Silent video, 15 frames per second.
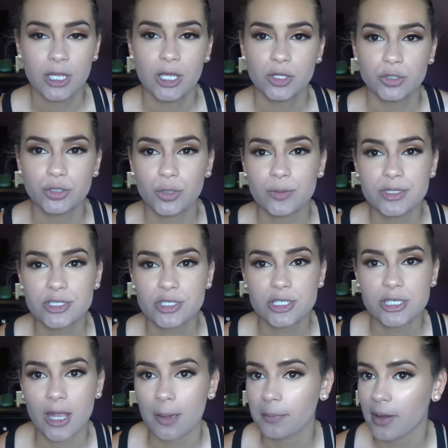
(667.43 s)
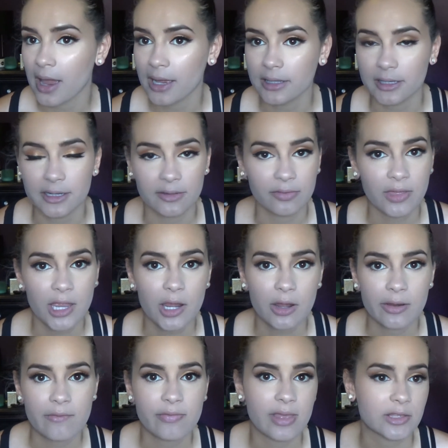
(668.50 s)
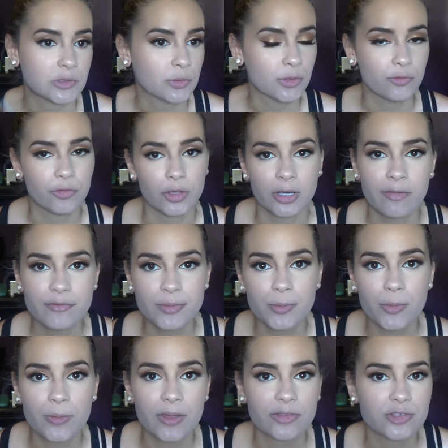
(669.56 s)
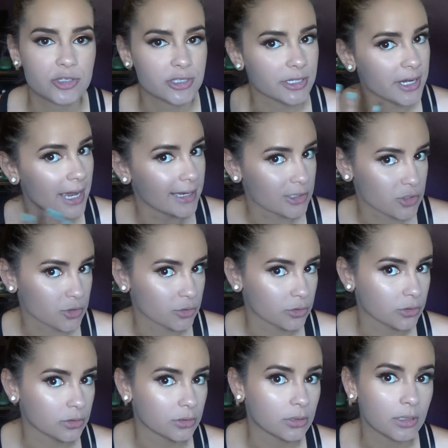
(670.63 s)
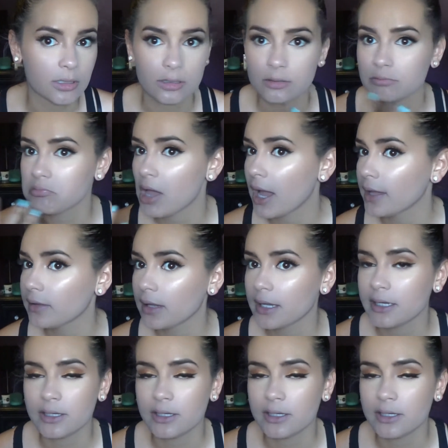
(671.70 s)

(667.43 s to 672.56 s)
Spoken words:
You could always just stop highlighting there if that's what you feel comfortable with, just a natural highlight.